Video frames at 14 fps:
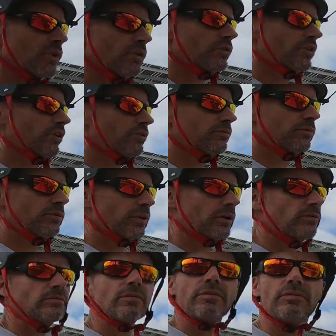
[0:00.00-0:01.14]
So
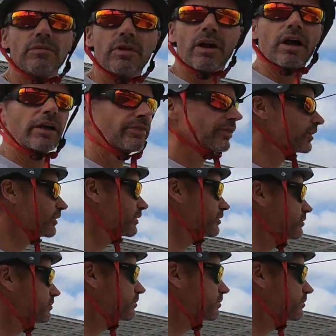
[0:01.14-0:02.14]
I think uh,